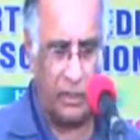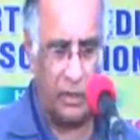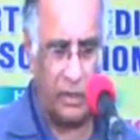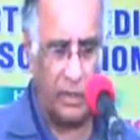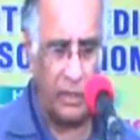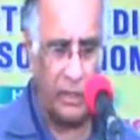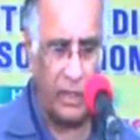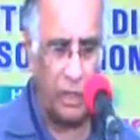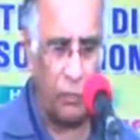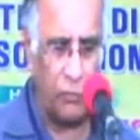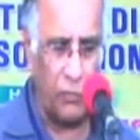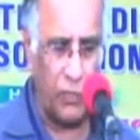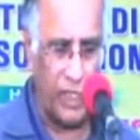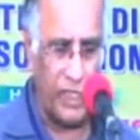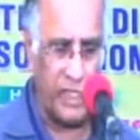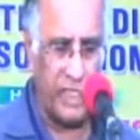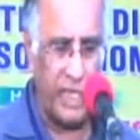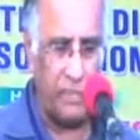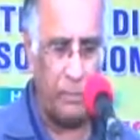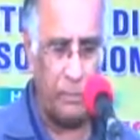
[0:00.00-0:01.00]
Now, for
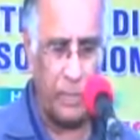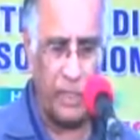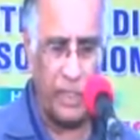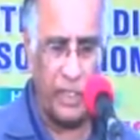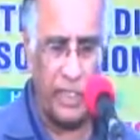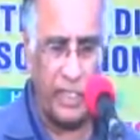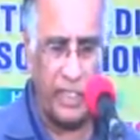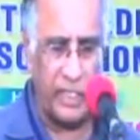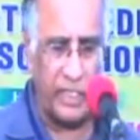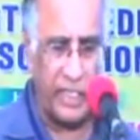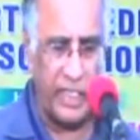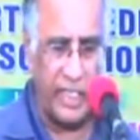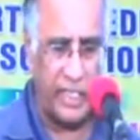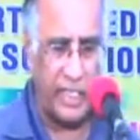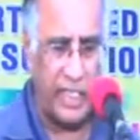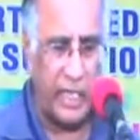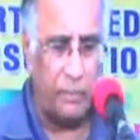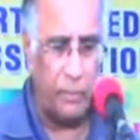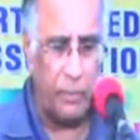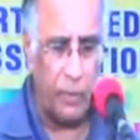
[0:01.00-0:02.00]
example, here's an
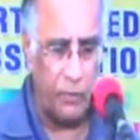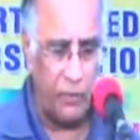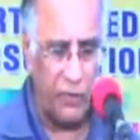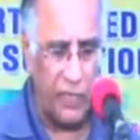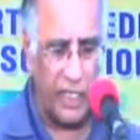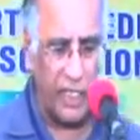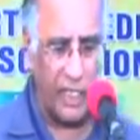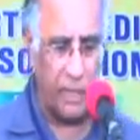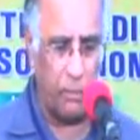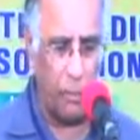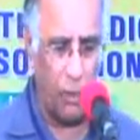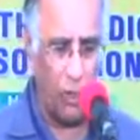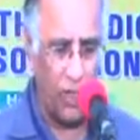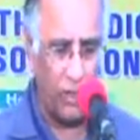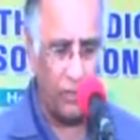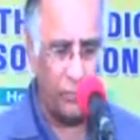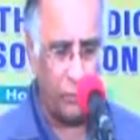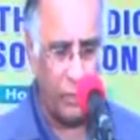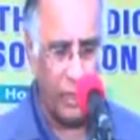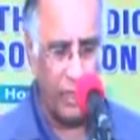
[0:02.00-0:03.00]
example of a young boy
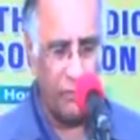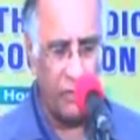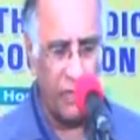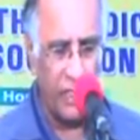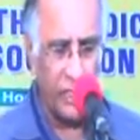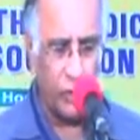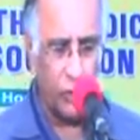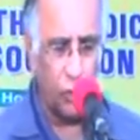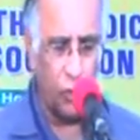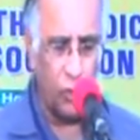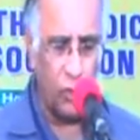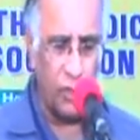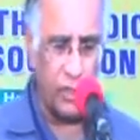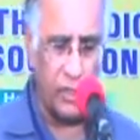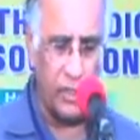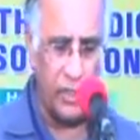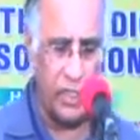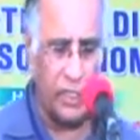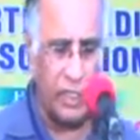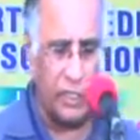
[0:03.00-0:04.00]
of 12 years old
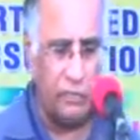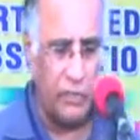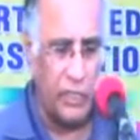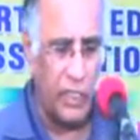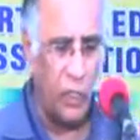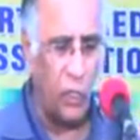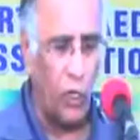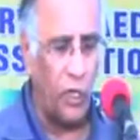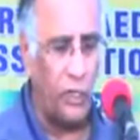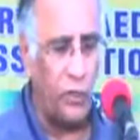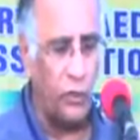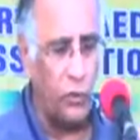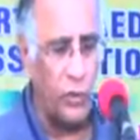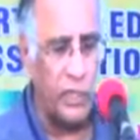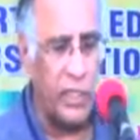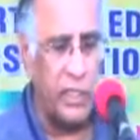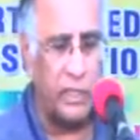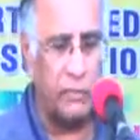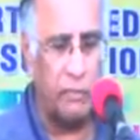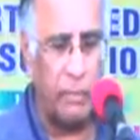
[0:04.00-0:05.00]
with a
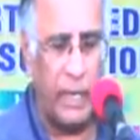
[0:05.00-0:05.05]
non-union